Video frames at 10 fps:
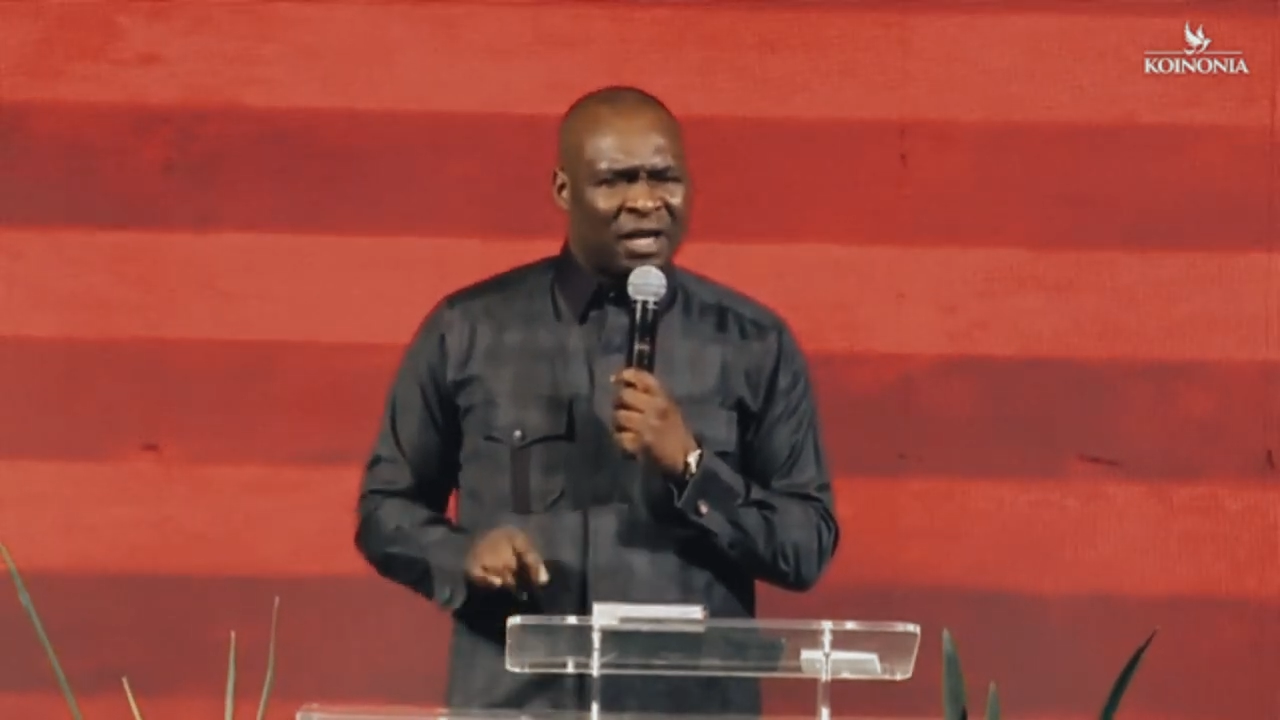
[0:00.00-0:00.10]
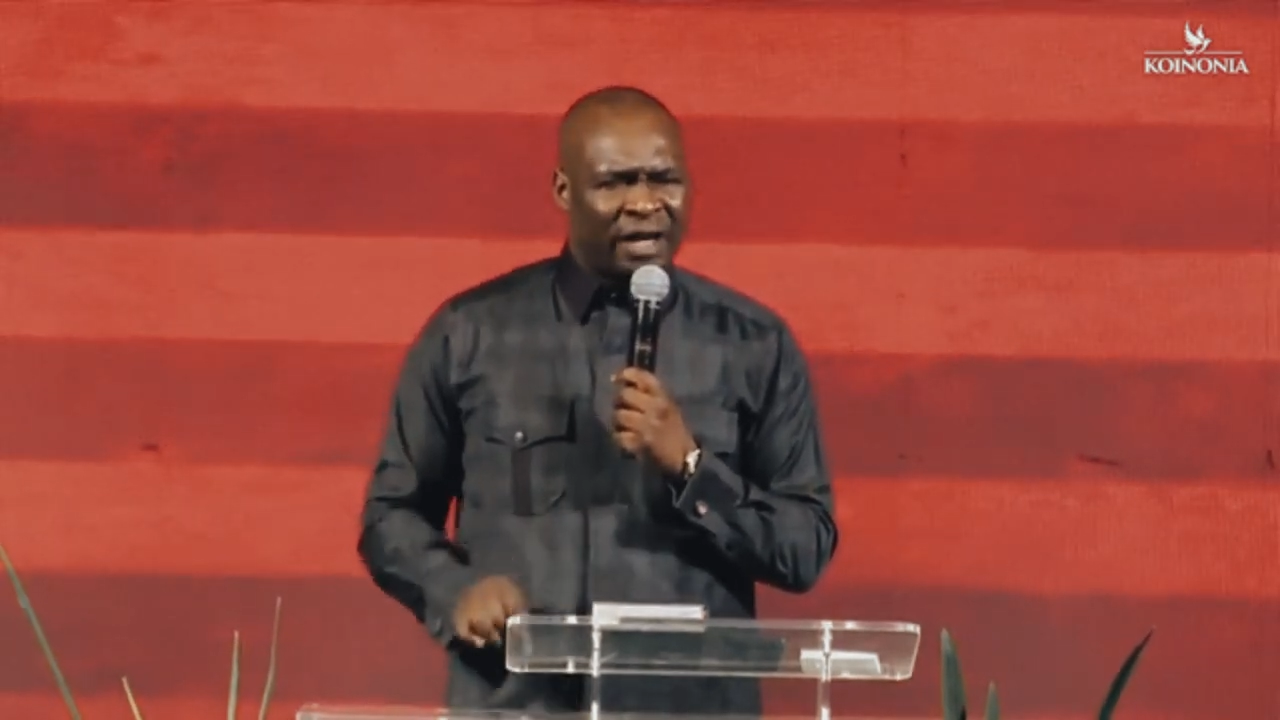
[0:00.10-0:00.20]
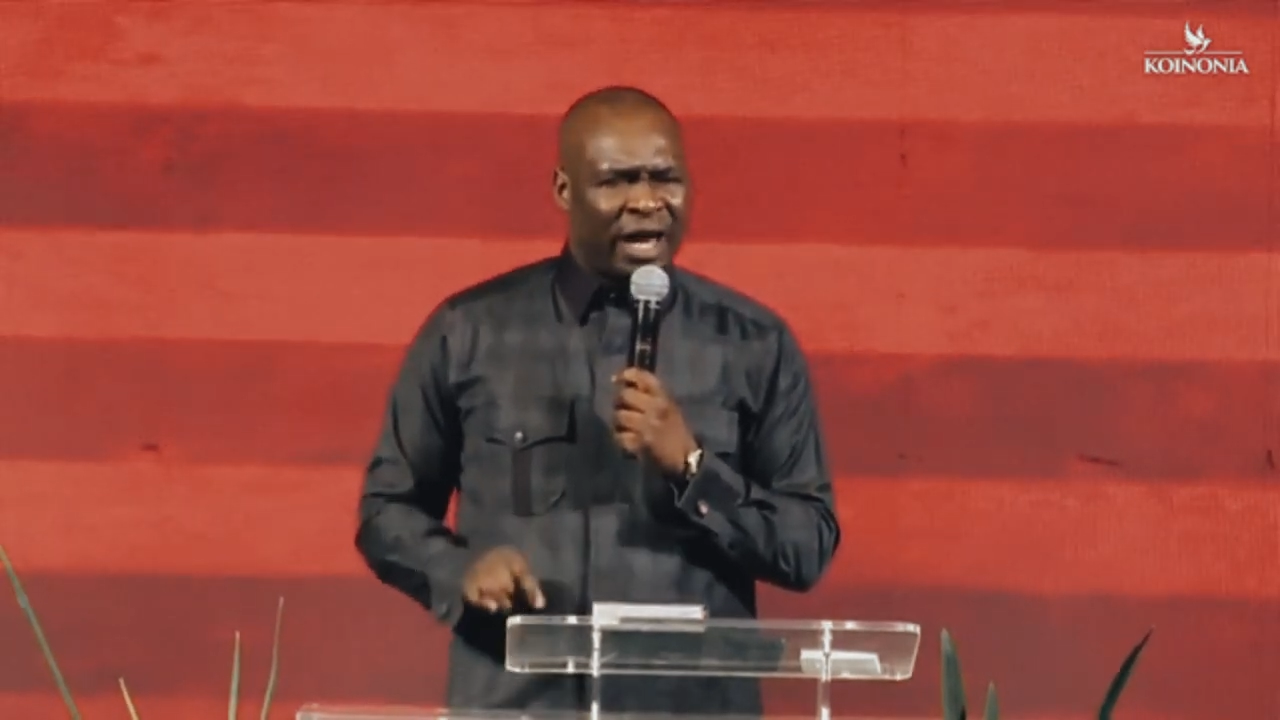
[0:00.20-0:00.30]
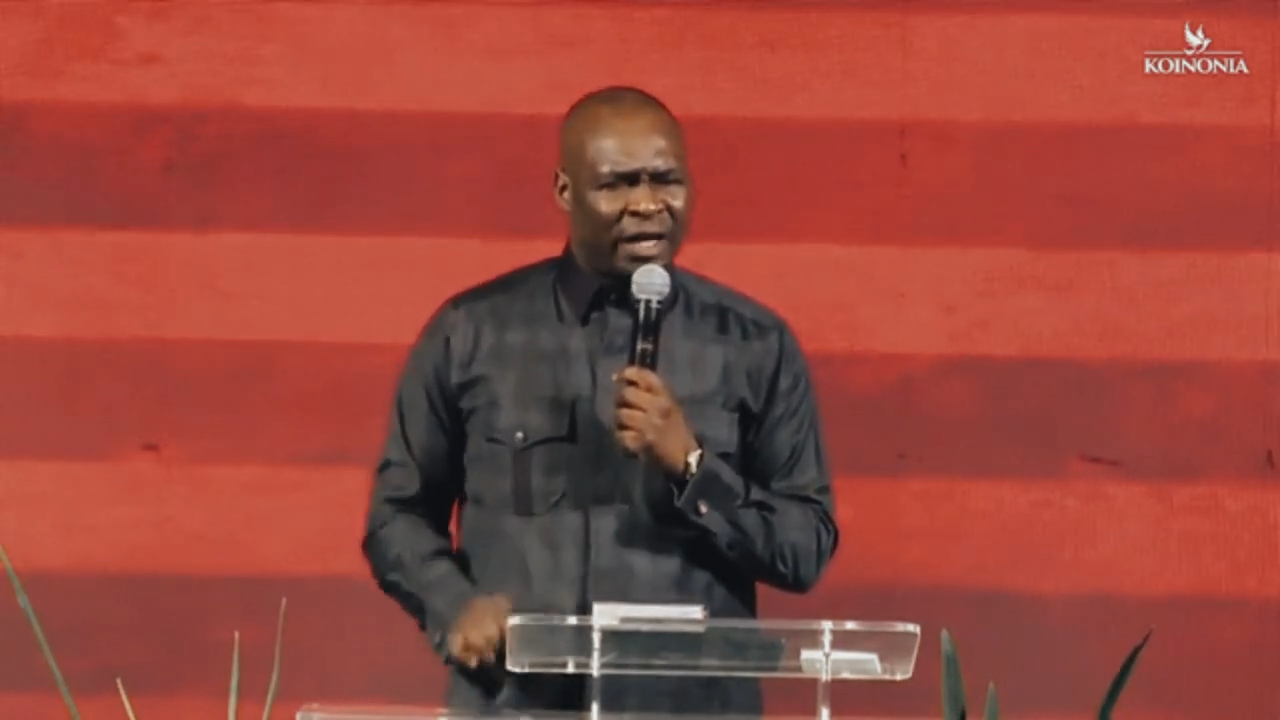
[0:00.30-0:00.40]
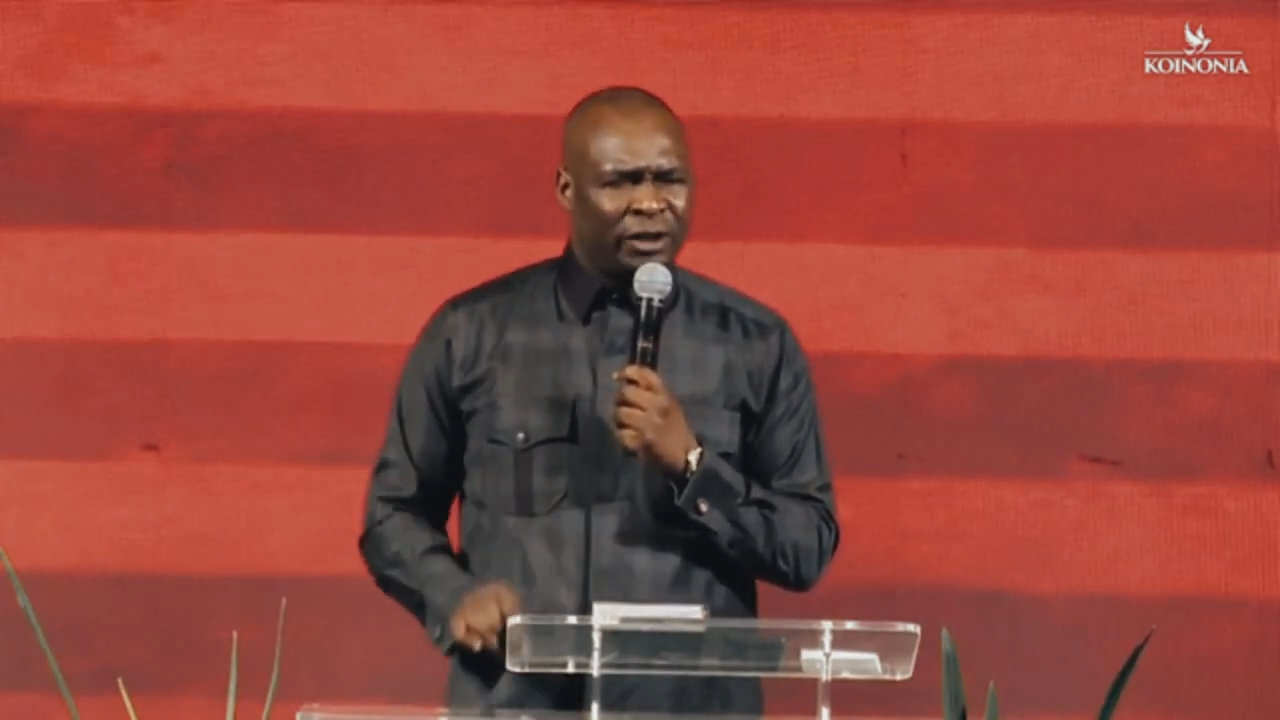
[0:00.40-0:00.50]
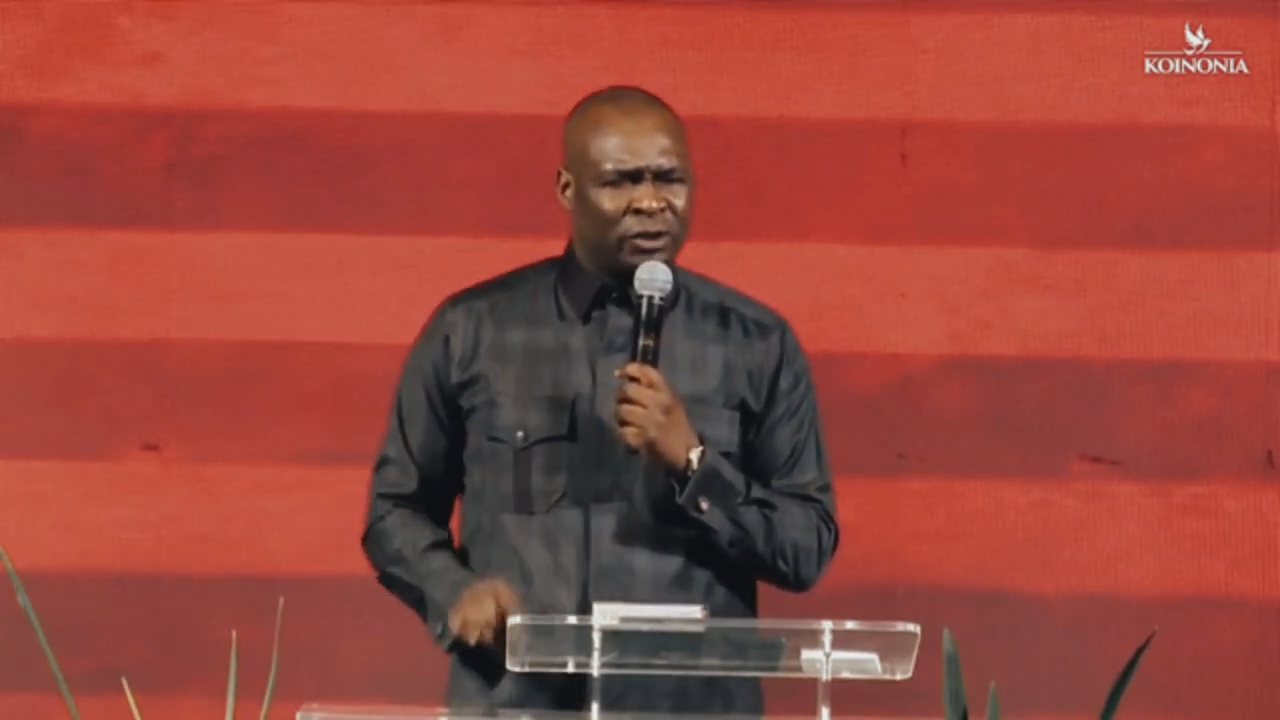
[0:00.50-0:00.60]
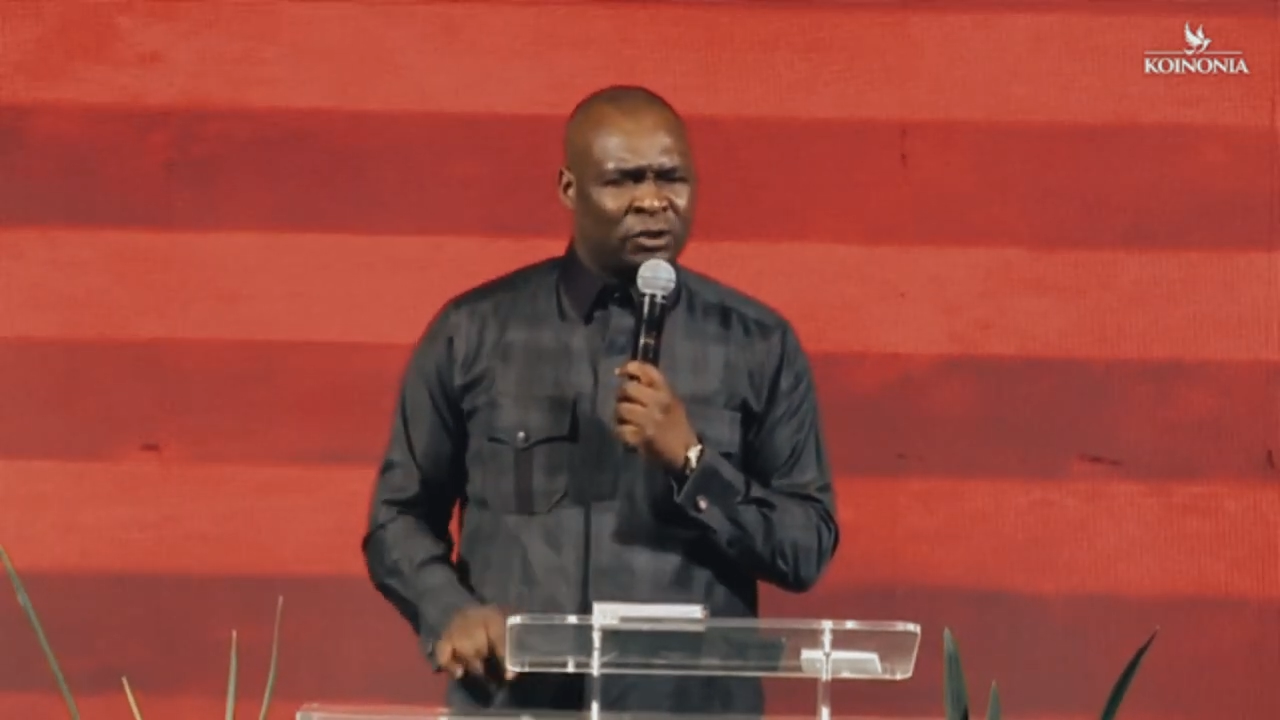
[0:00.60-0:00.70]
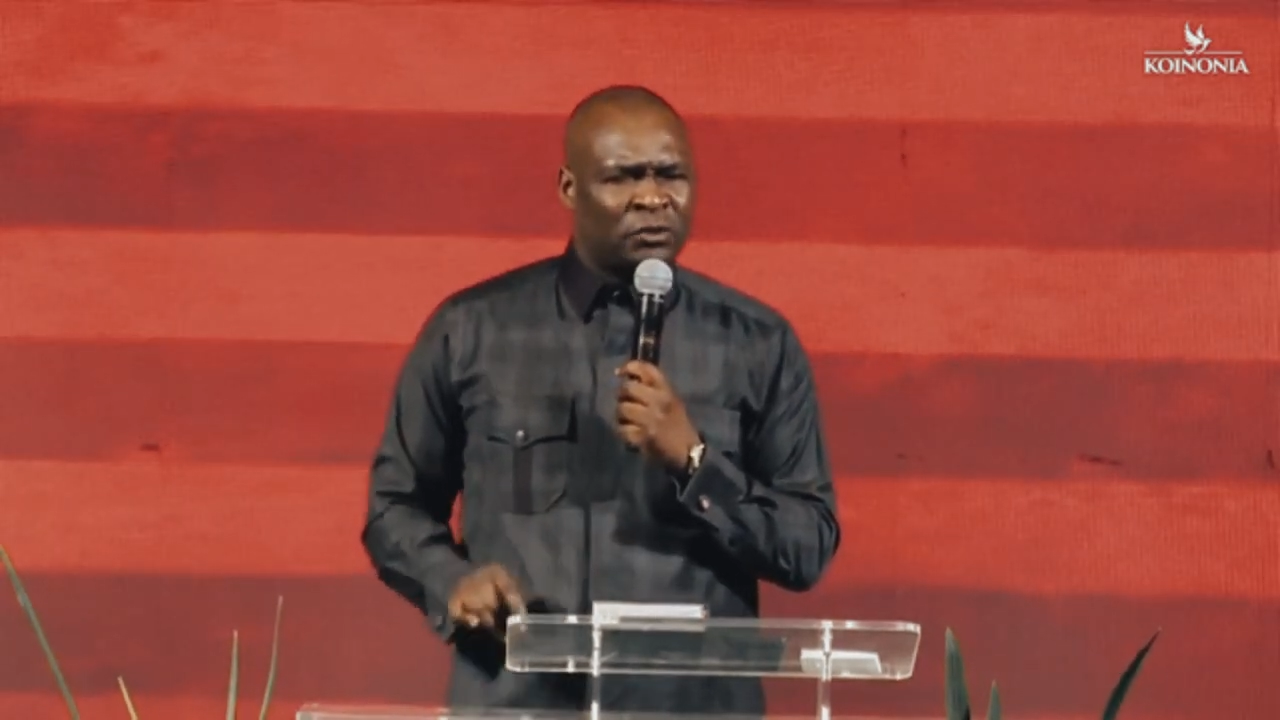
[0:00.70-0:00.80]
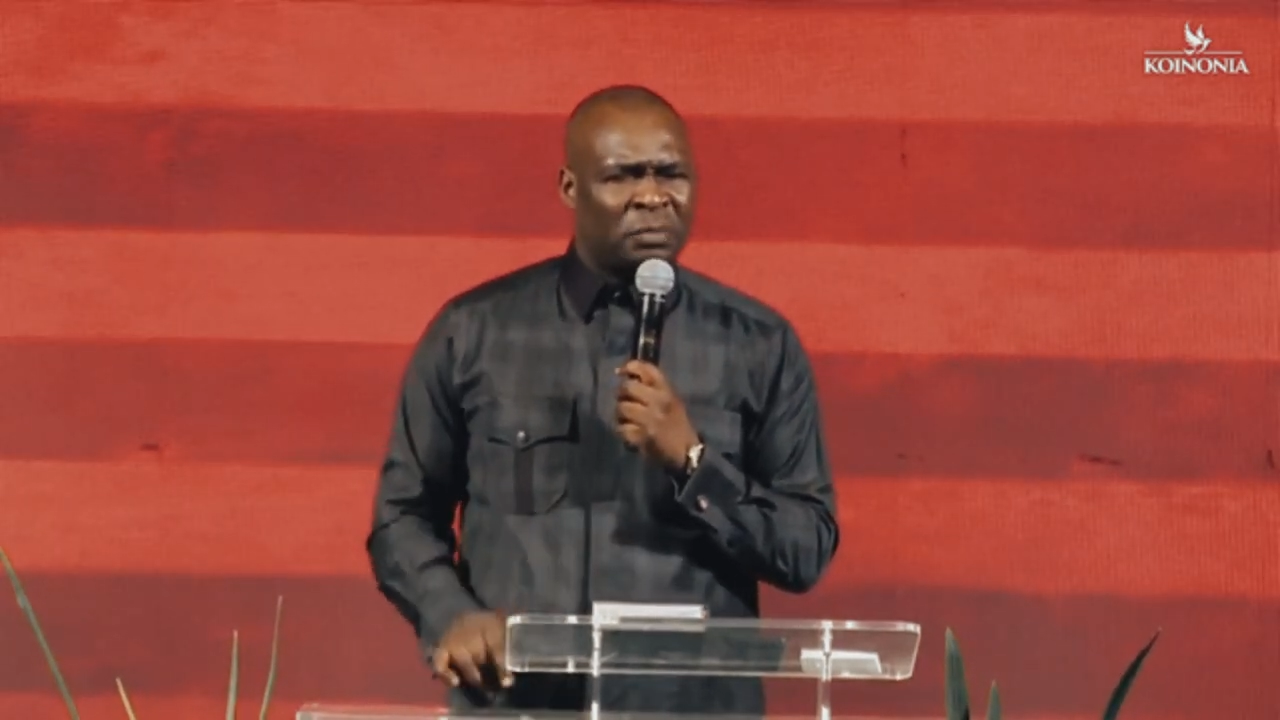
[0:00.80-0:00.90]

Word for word: against